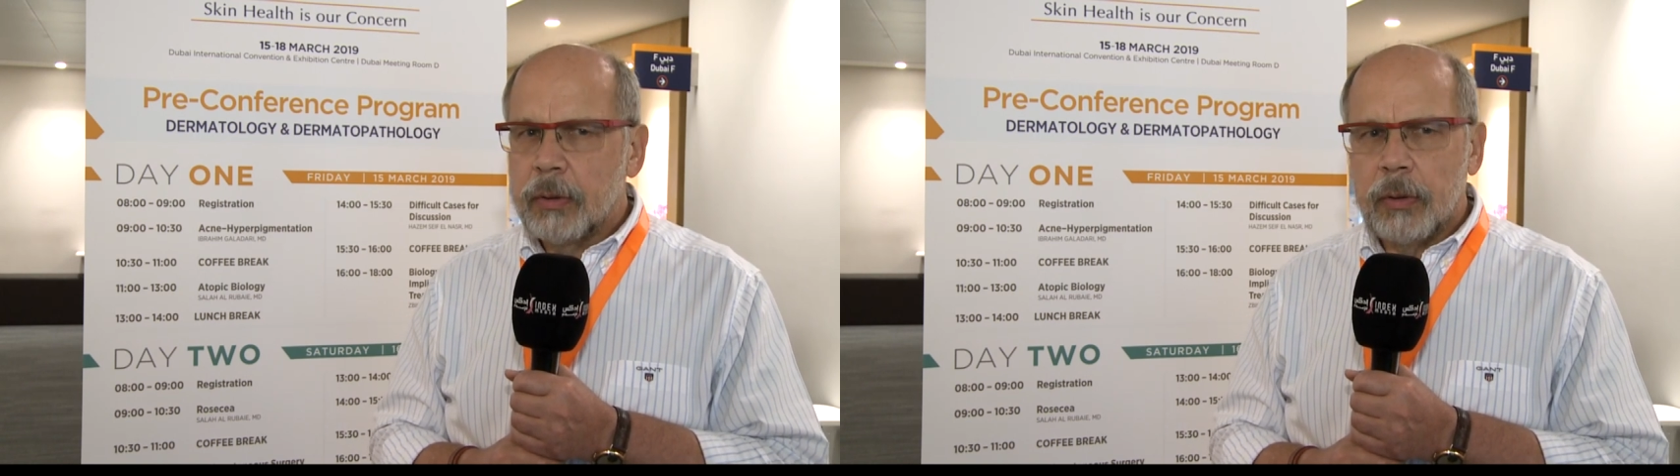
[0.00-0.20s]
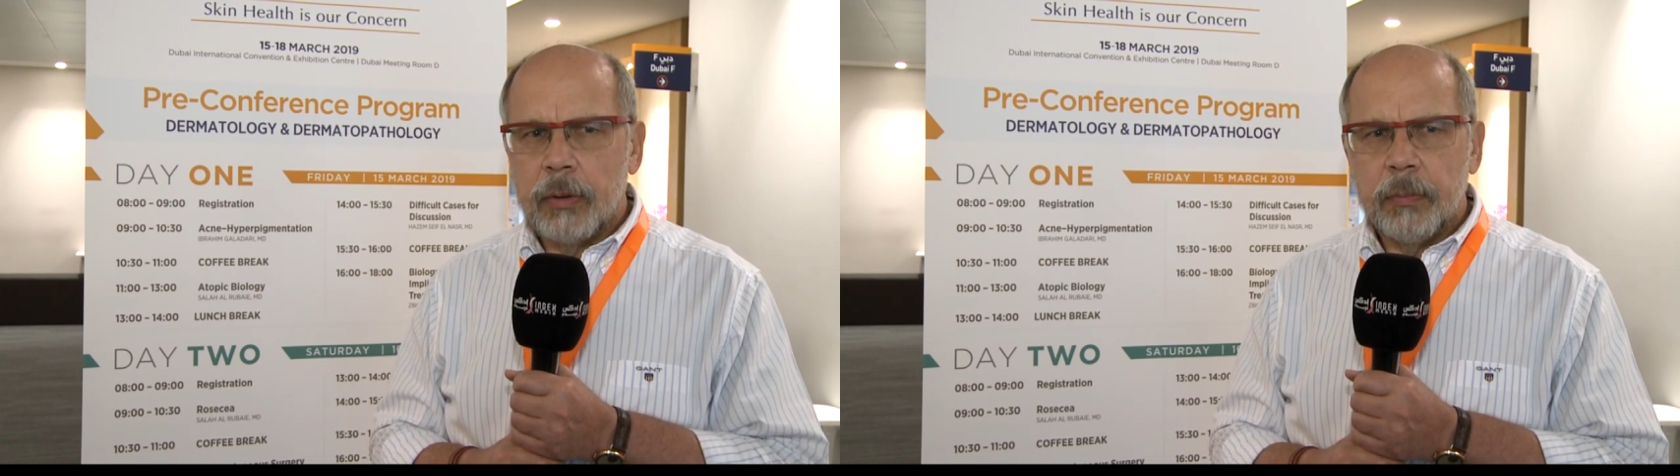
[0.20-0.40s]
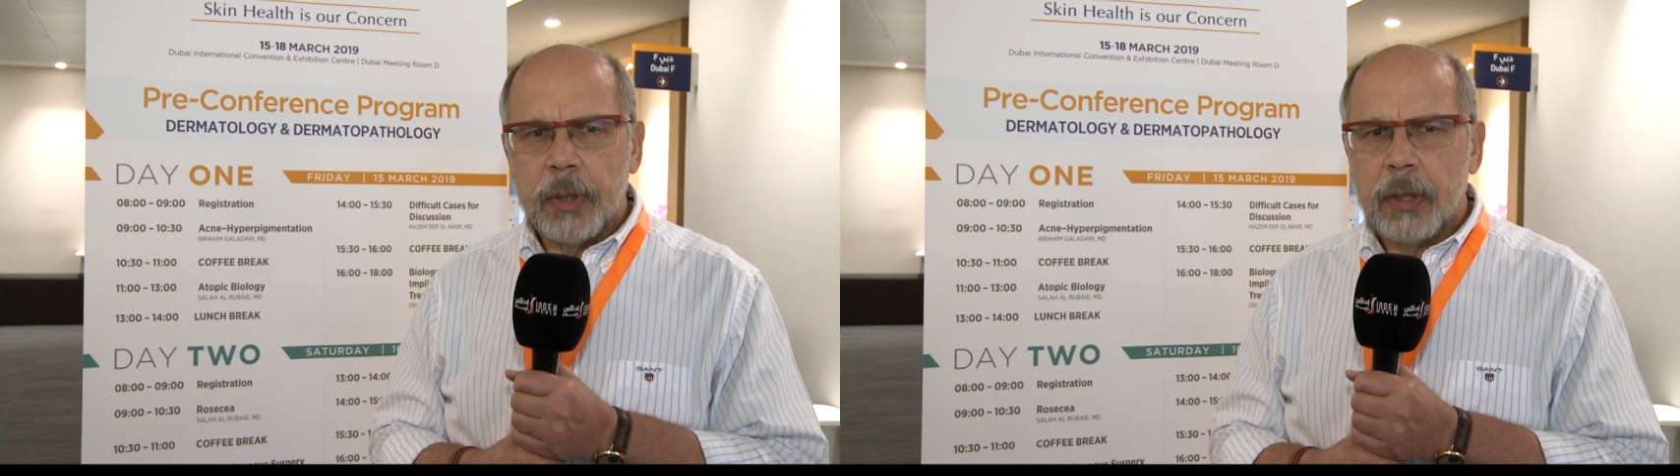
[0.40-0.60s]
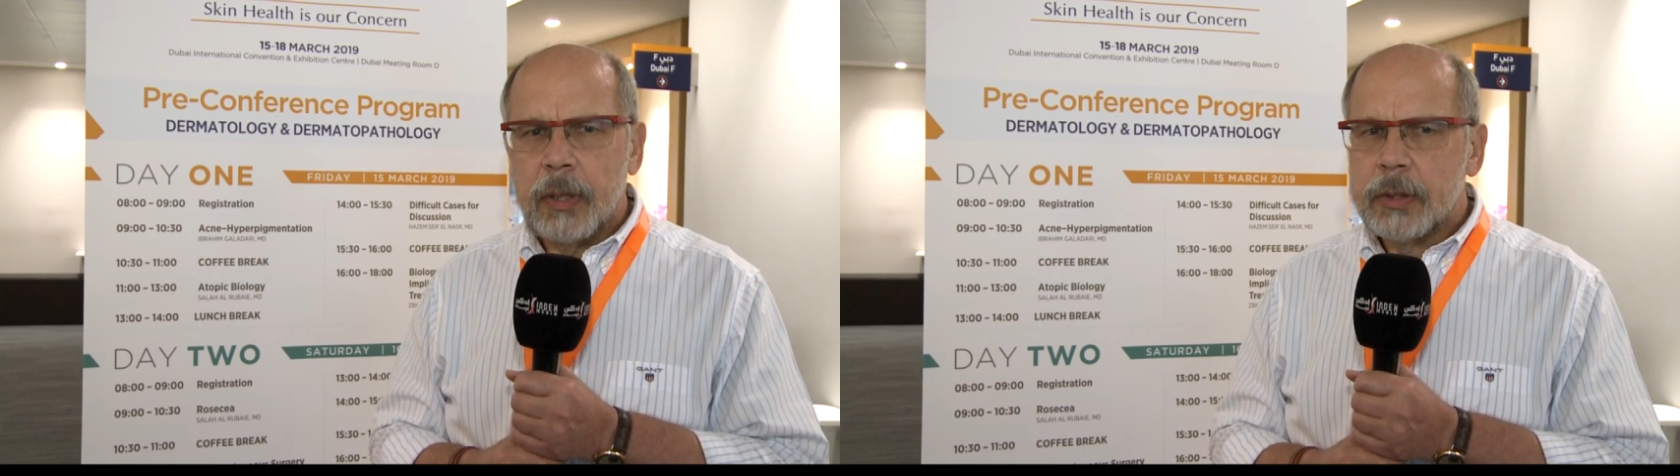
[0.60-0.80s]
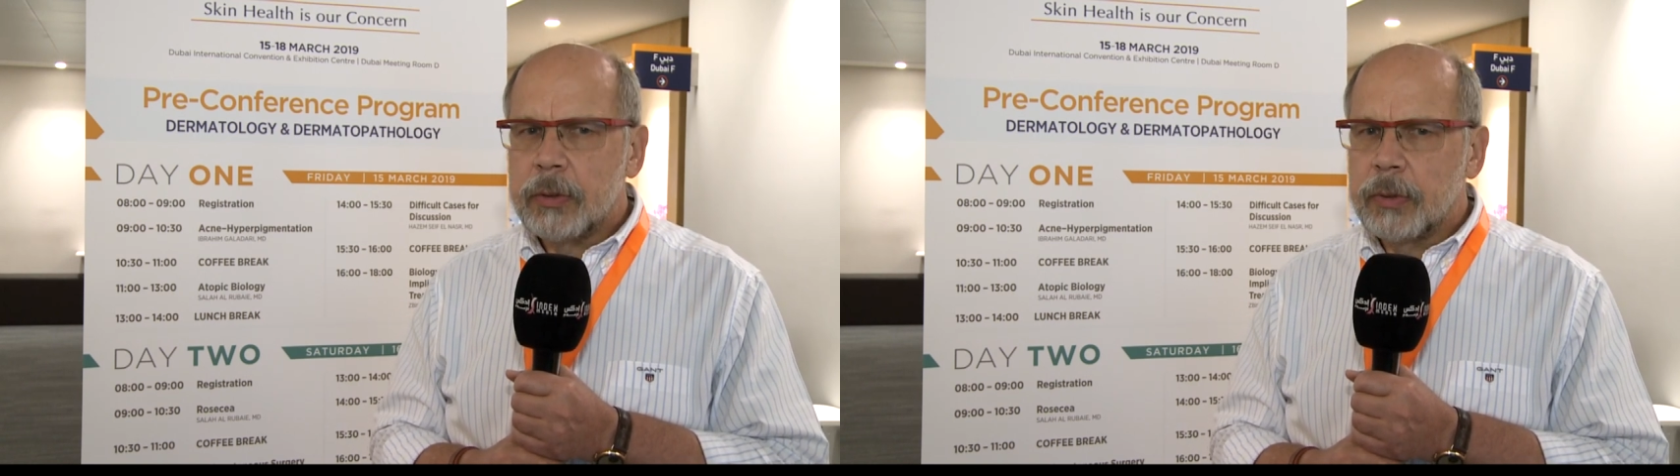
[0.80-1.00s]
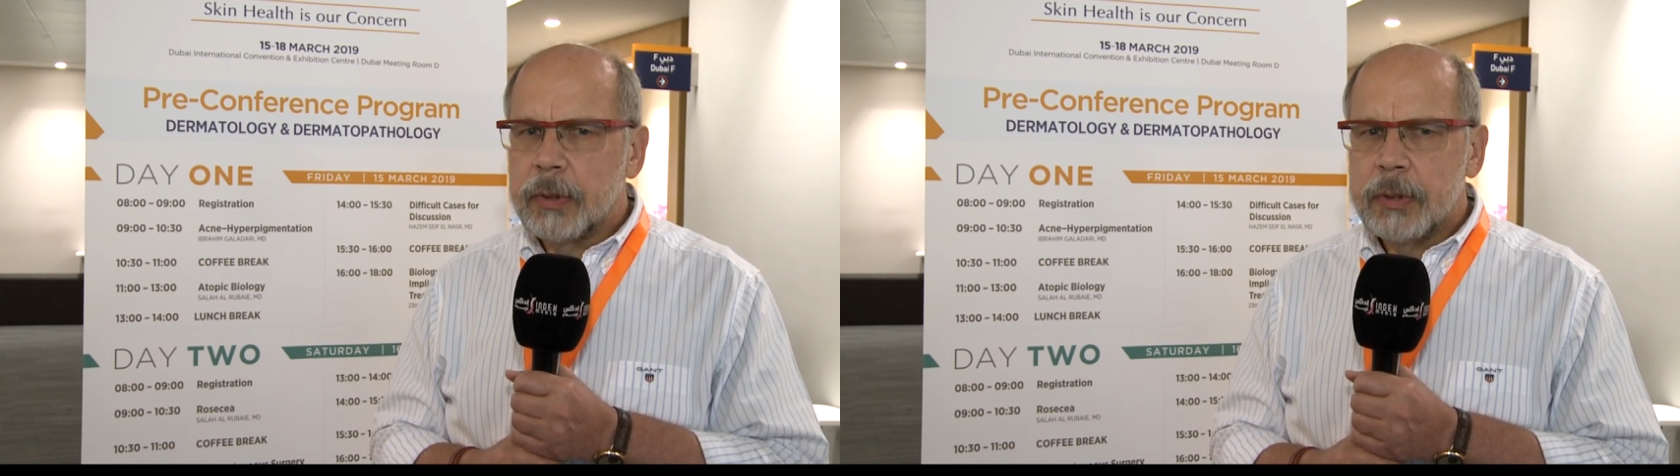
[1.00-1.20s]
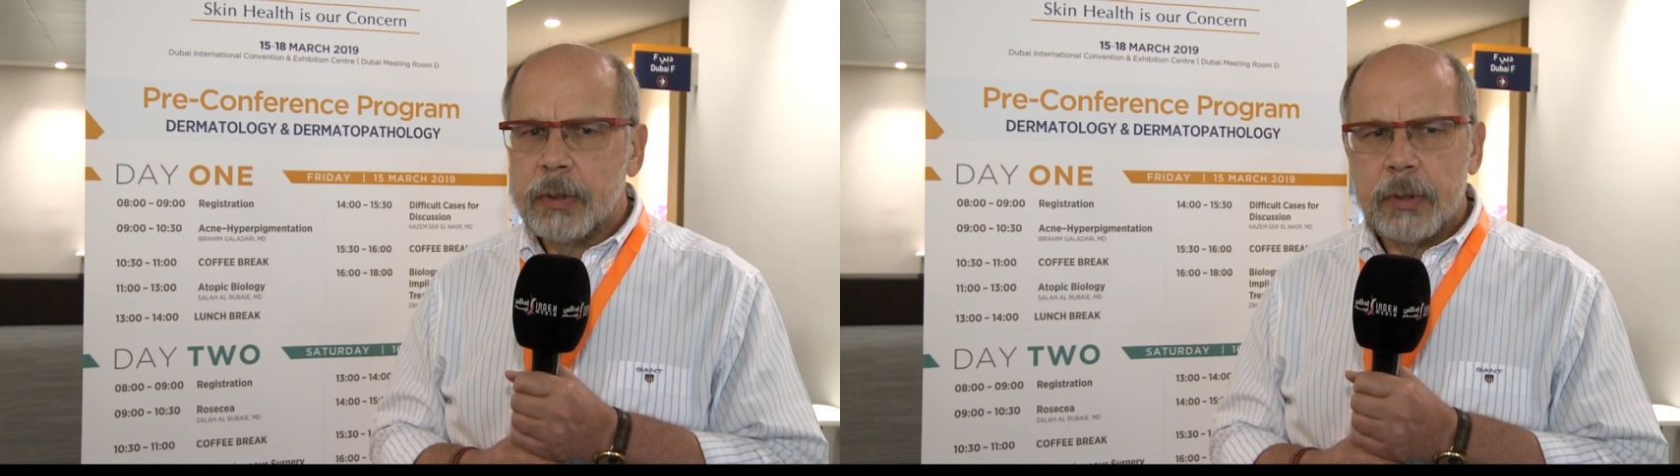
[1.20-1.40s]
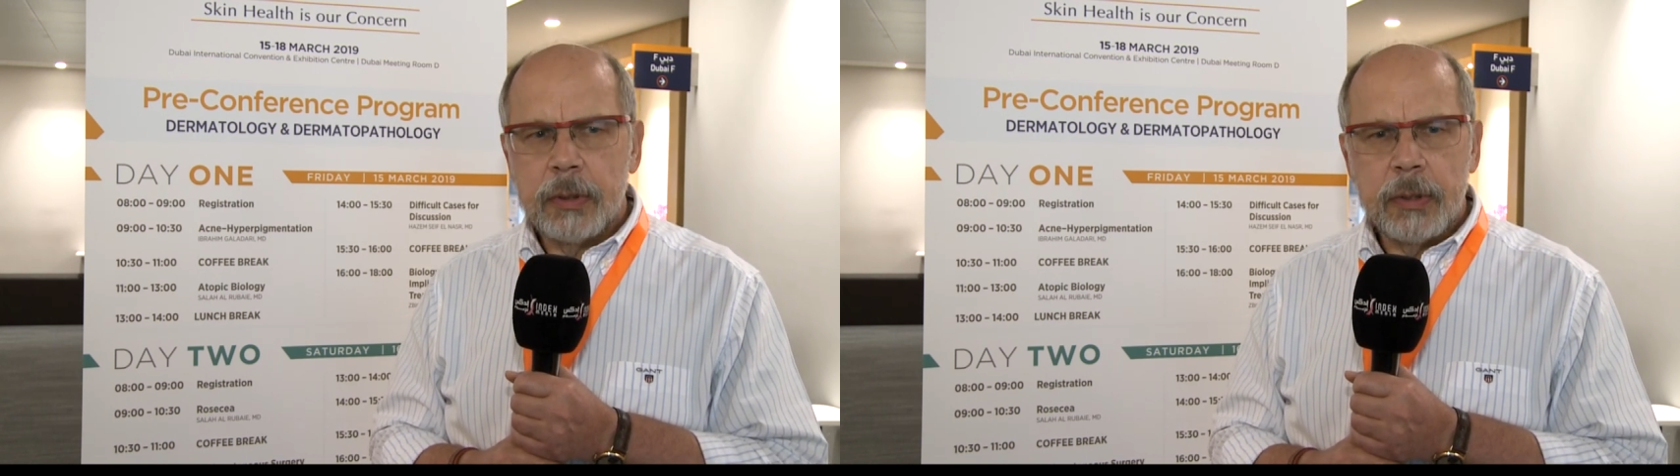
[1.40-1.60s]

or medical students,